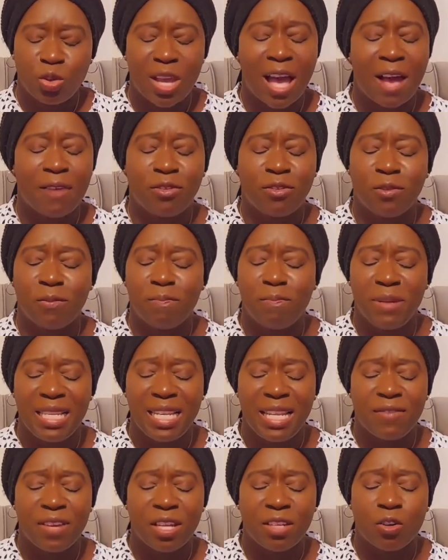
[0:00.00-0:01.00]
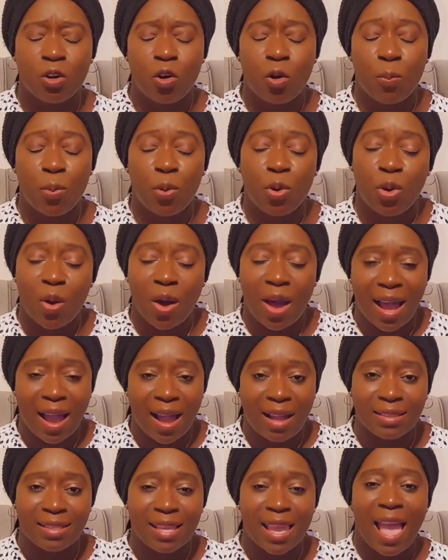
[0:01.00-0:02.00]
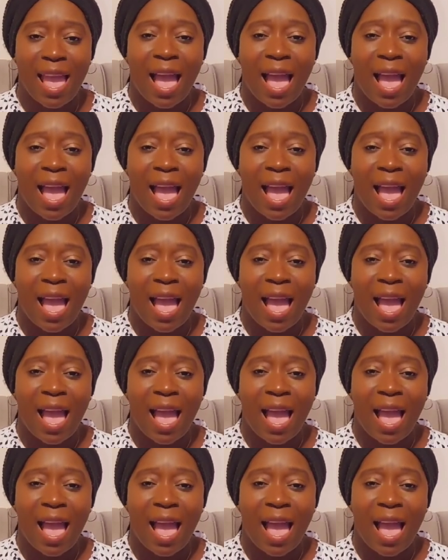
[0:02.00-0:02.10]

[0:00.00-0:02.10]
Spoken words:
you have to believe and open your heart.